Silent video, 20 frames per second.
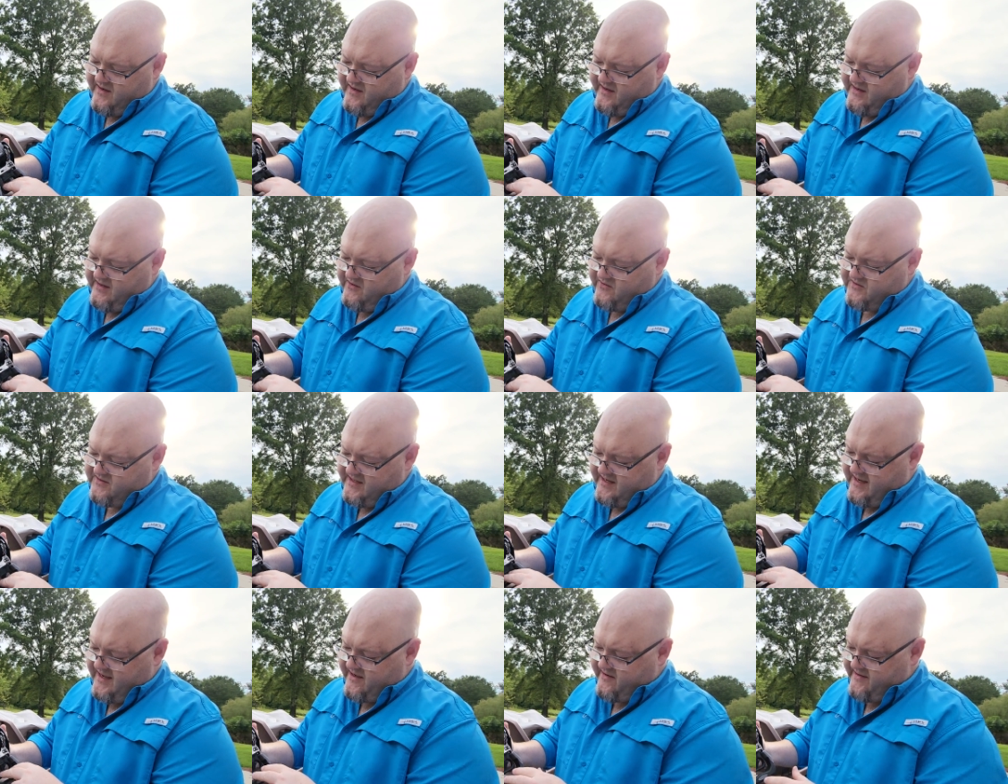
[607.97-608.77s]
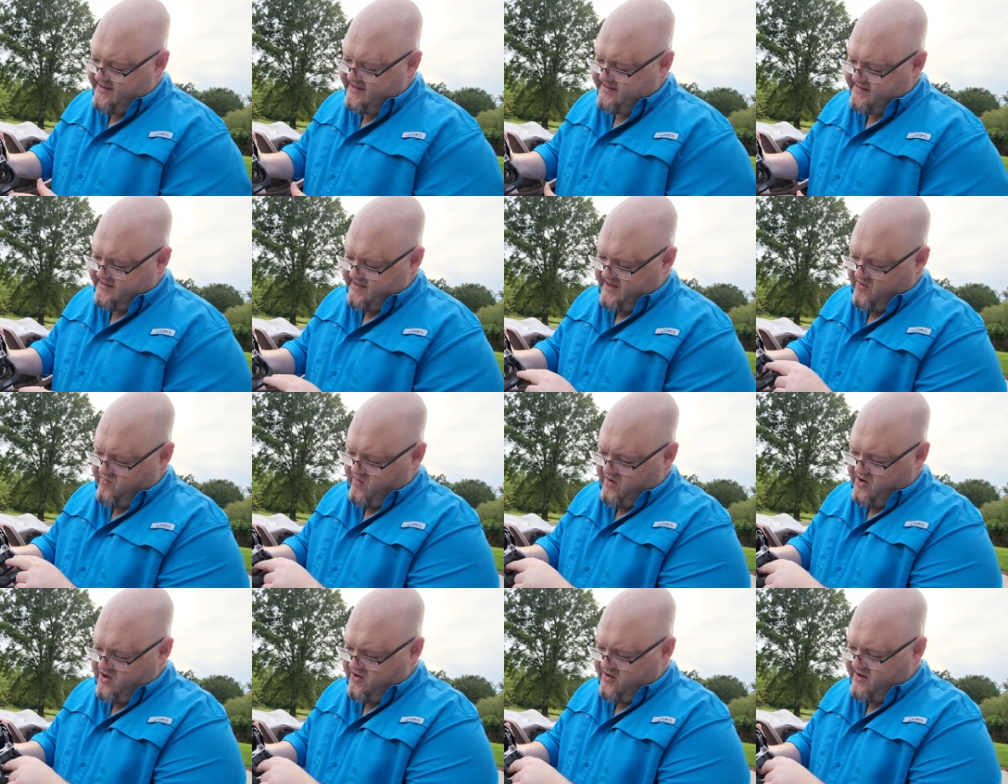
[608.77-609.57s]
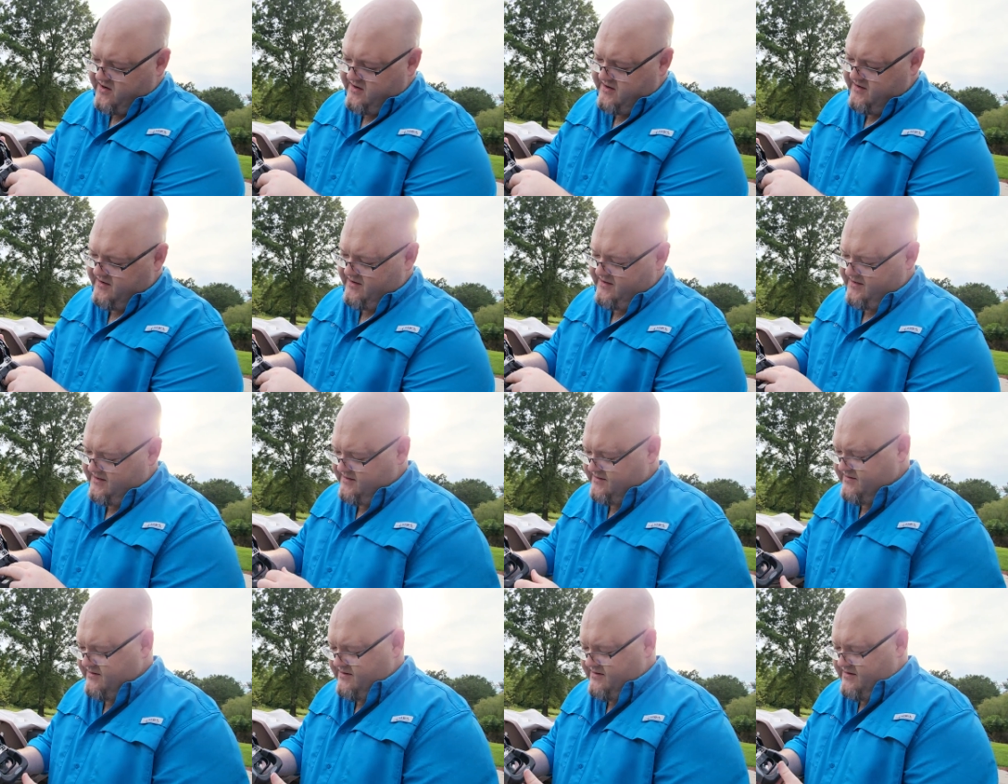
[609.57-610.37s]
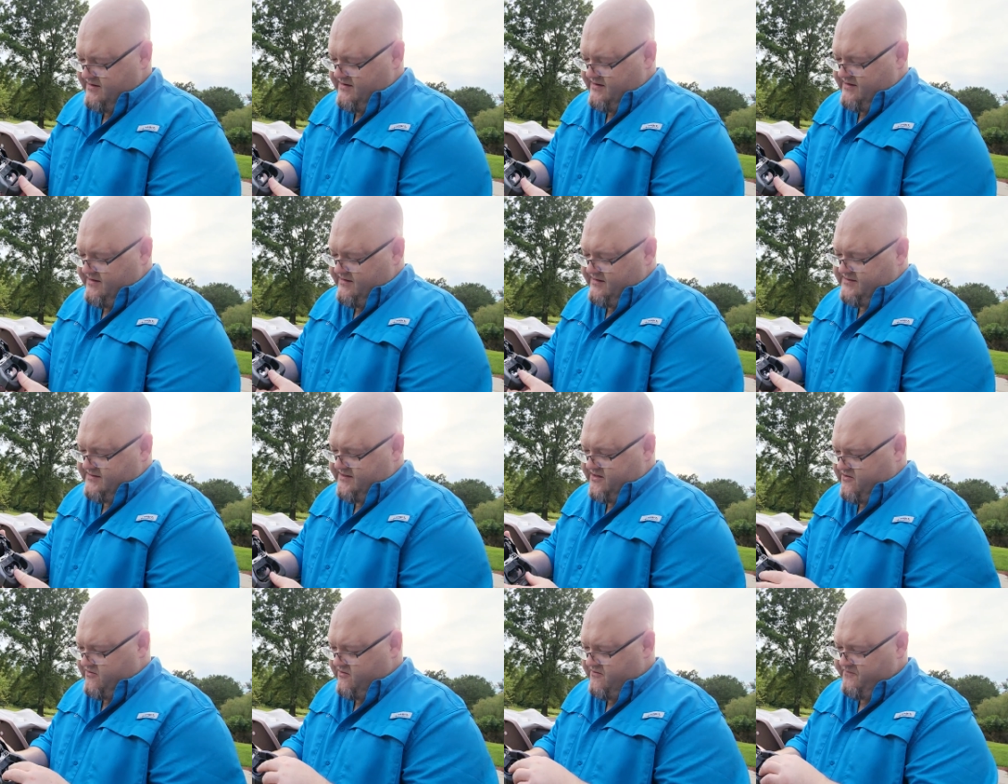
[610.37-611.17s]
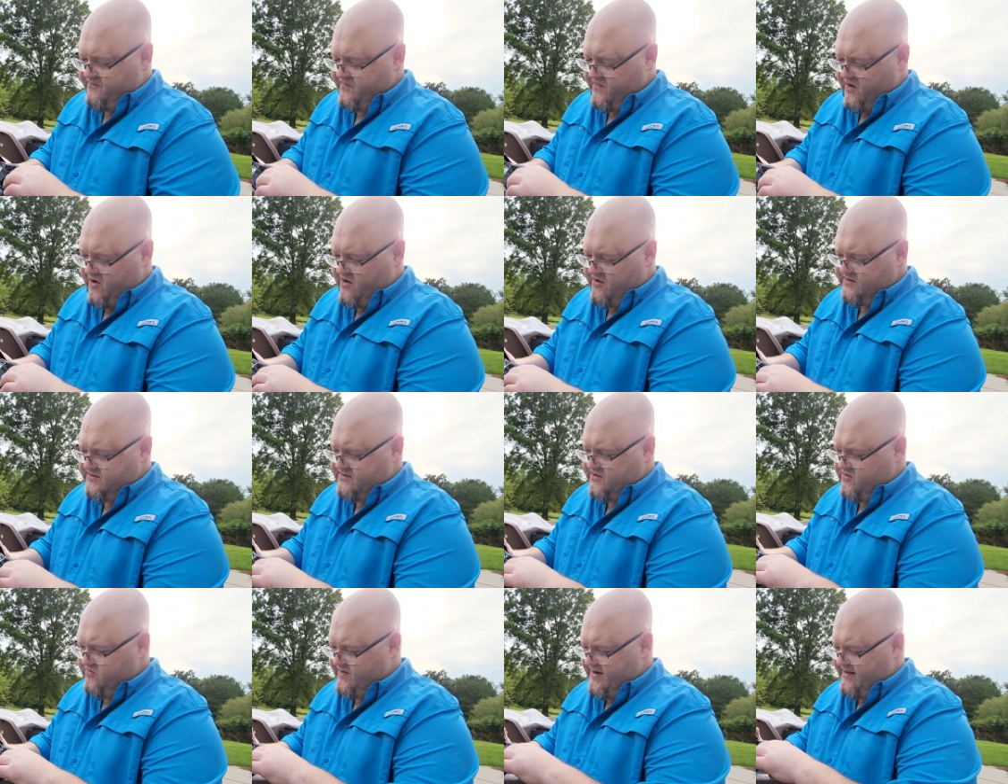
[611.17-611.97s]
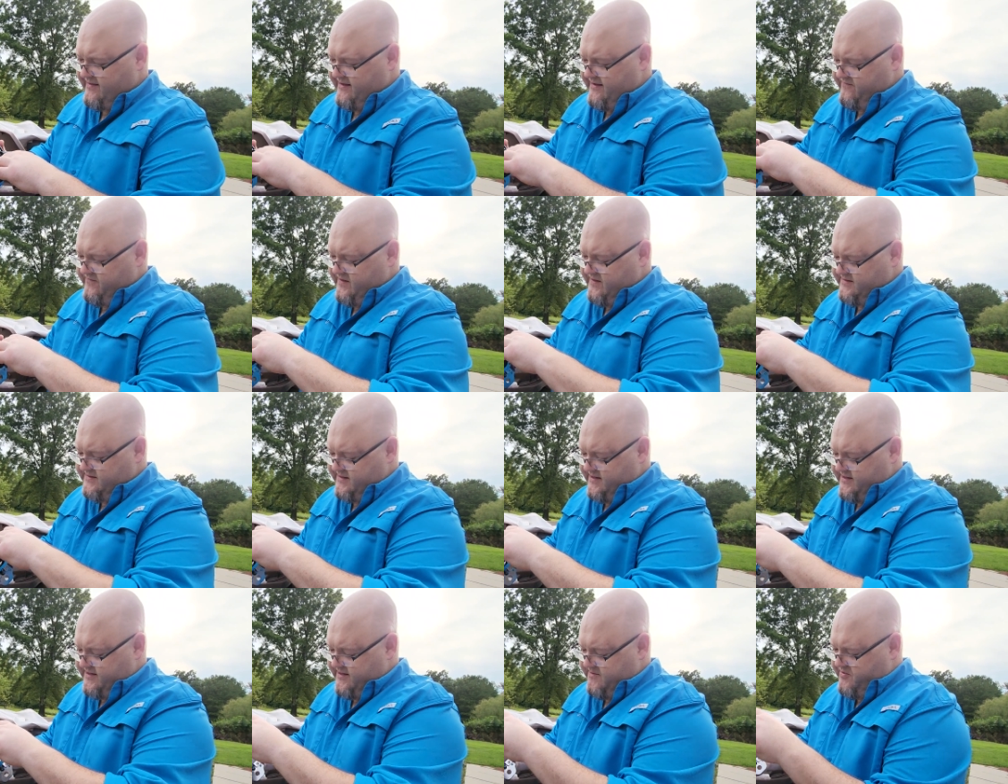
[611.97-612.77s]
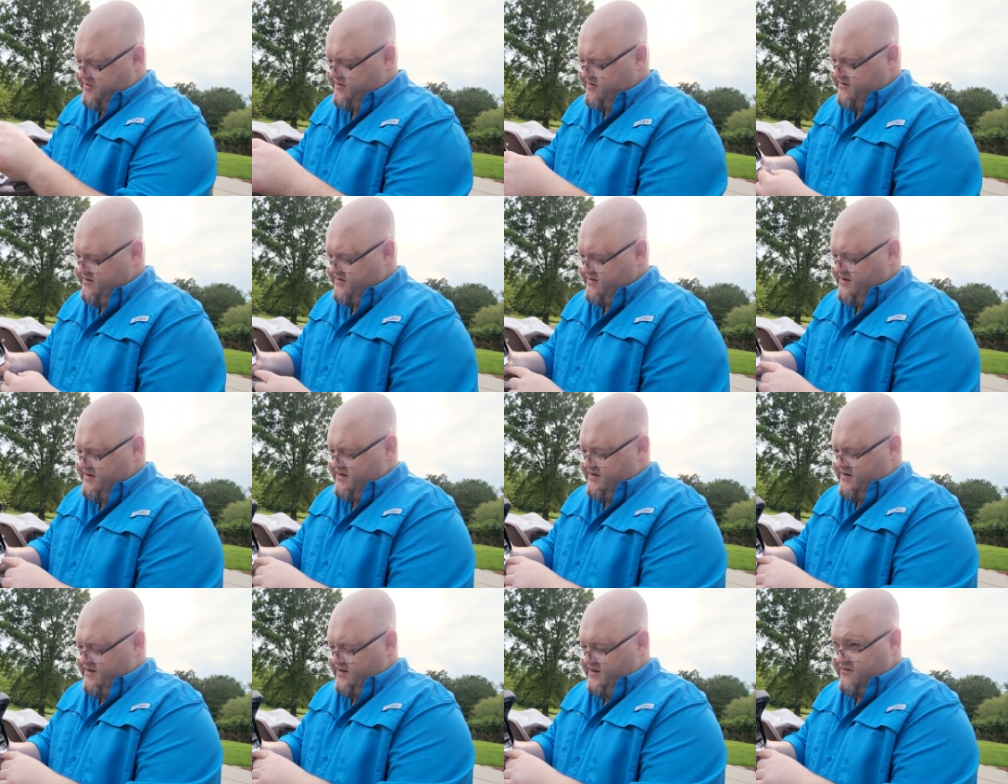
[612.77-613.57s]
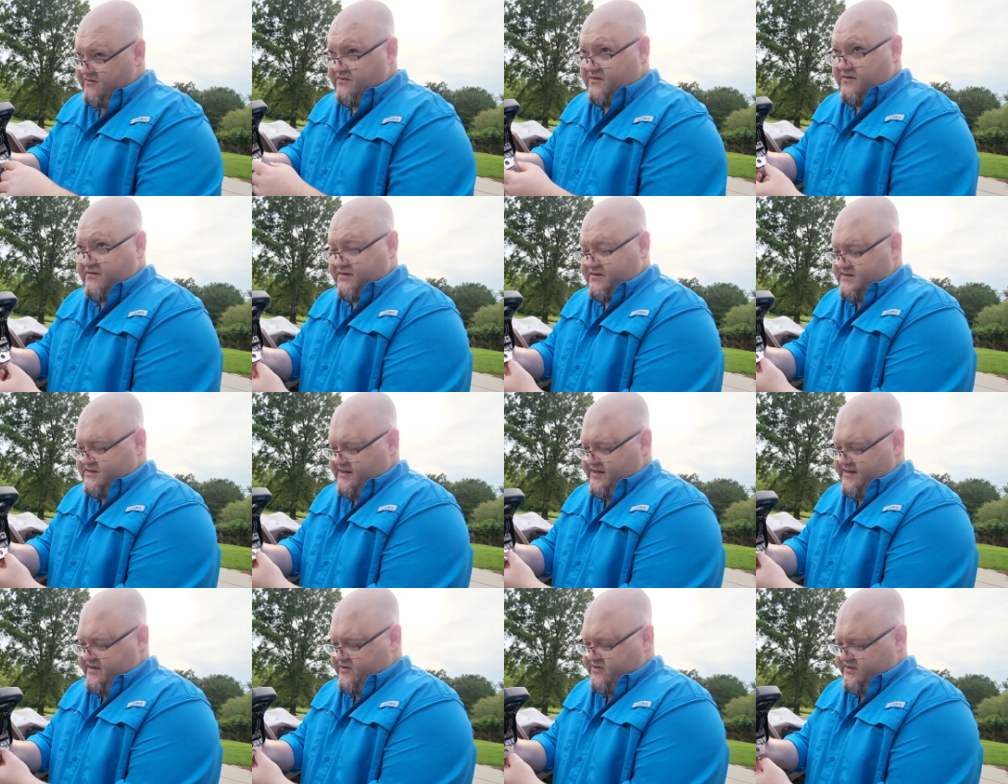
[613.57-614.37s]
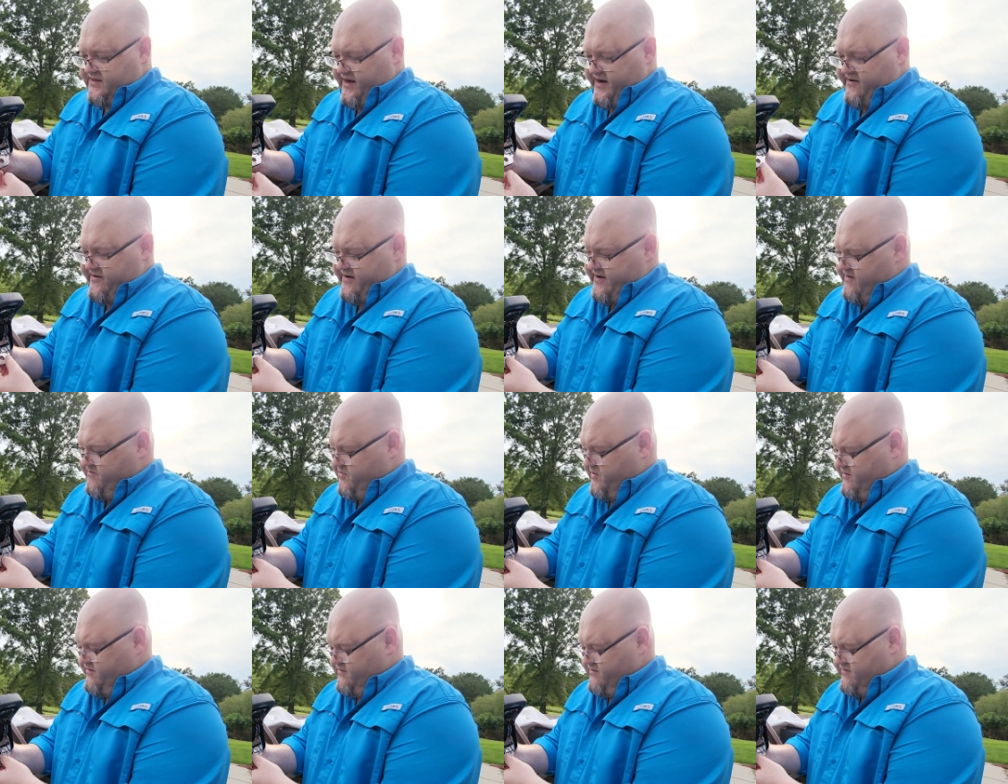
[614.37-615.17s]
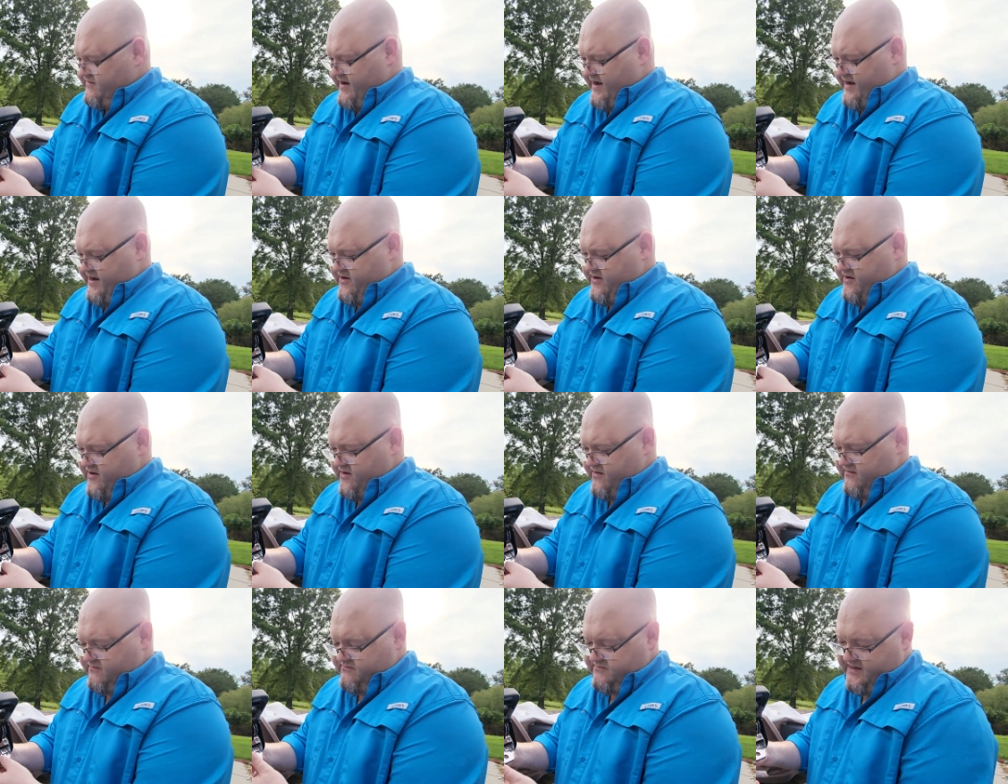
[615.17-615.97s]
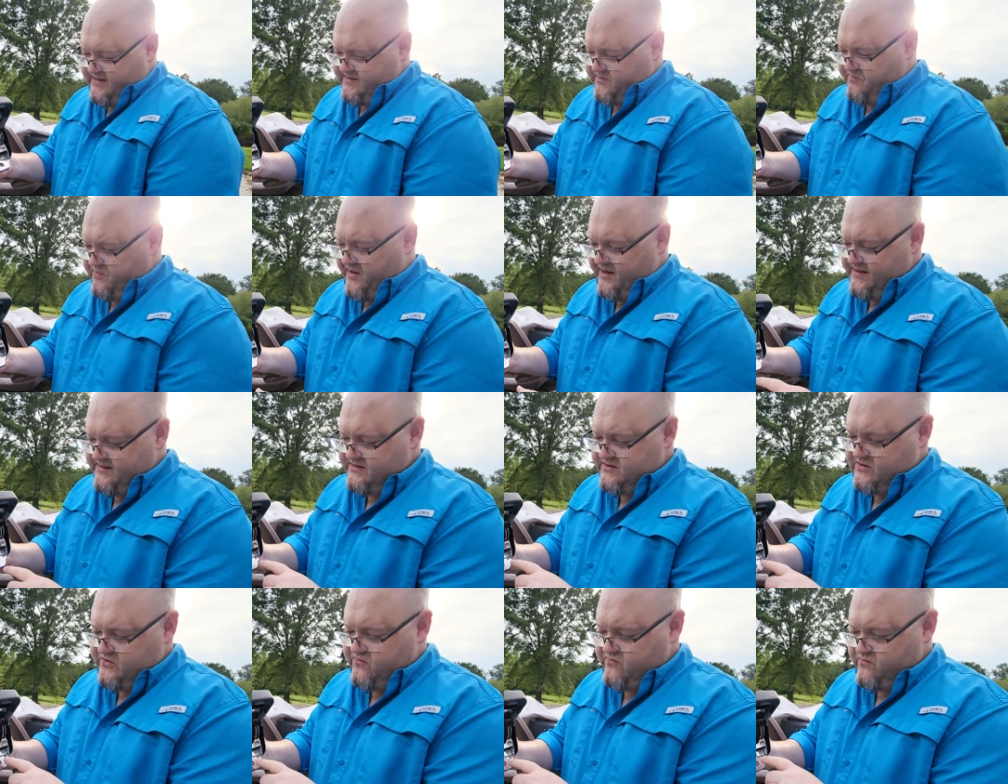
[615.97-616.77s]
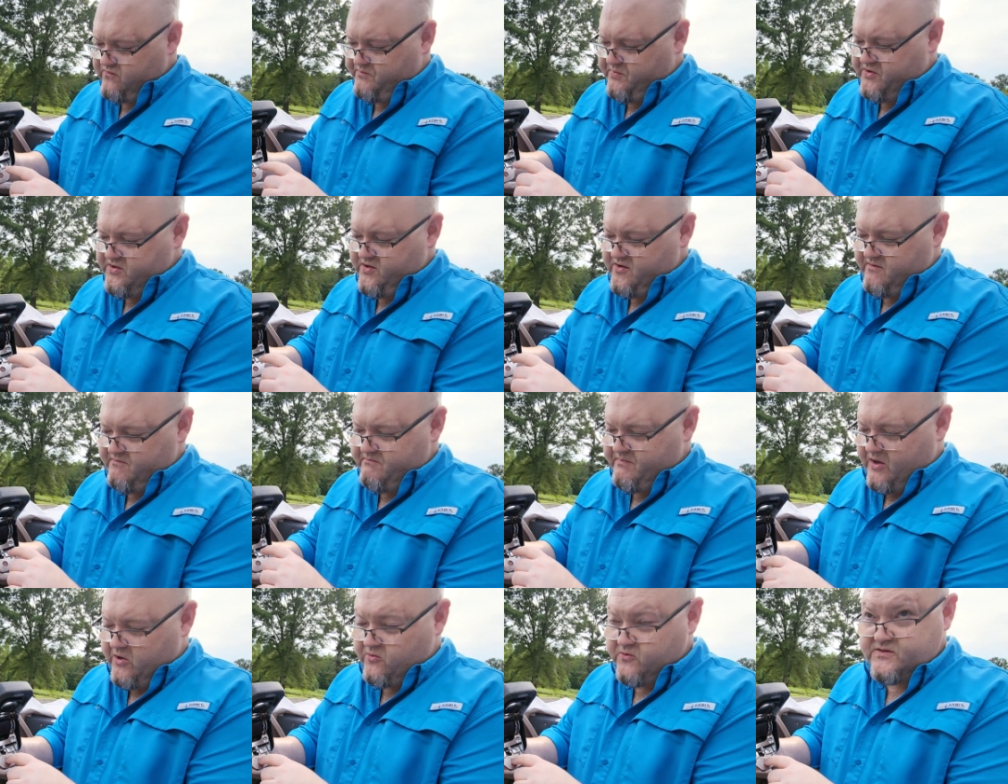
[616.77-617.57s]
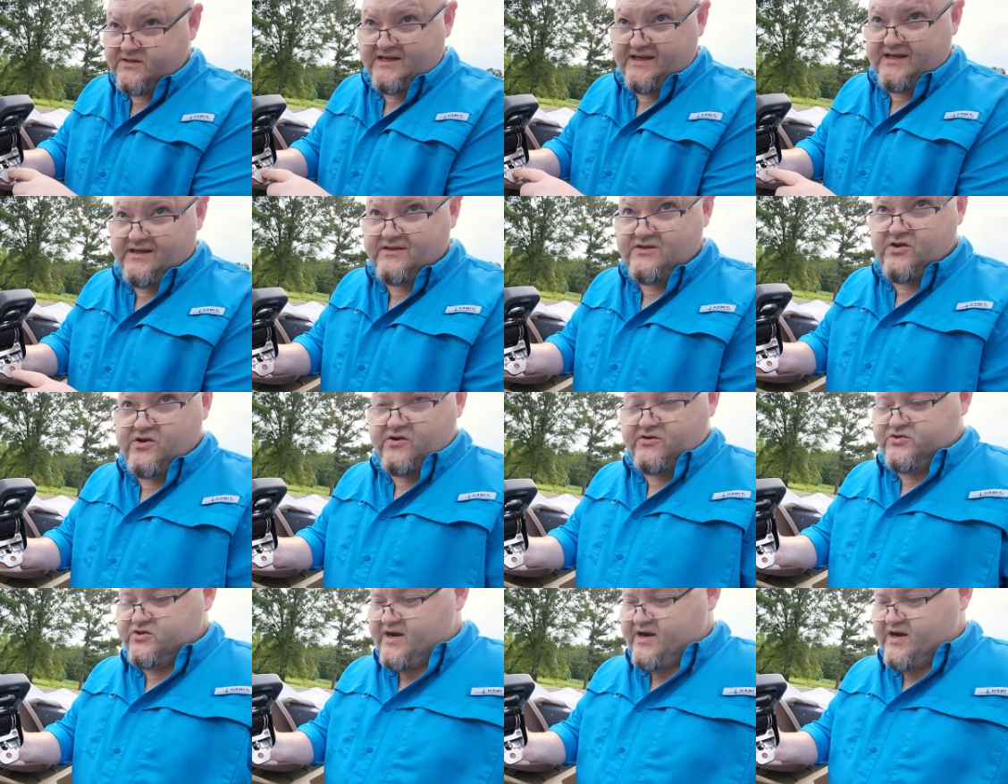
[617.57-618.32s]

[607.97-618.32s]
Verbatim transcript: and you see how easy they work. And so also when I lift this up, you, you can see there's an area right here. That's a place to put your bolt into your